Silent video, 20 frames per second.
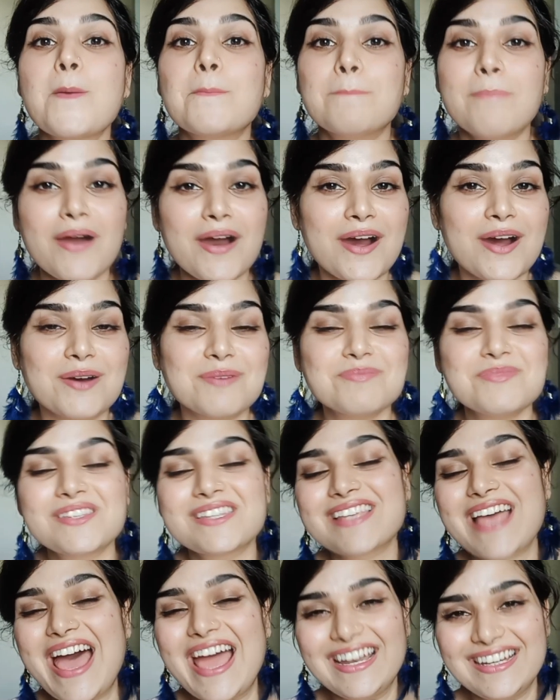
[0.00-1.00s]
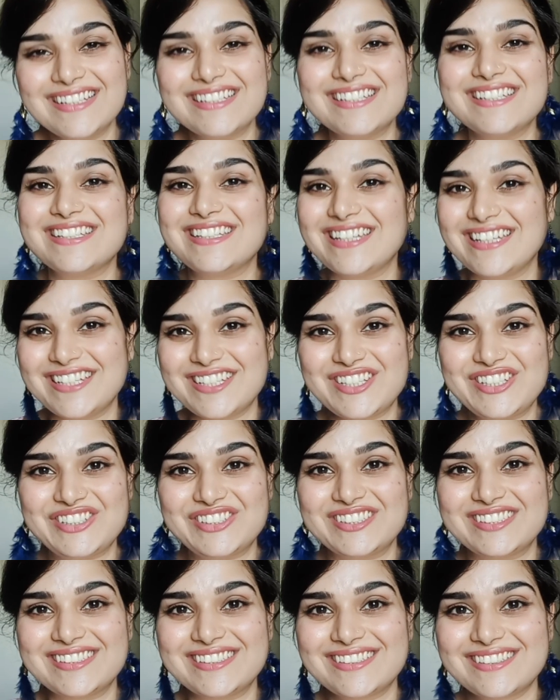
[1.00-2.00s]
bumps and irritation.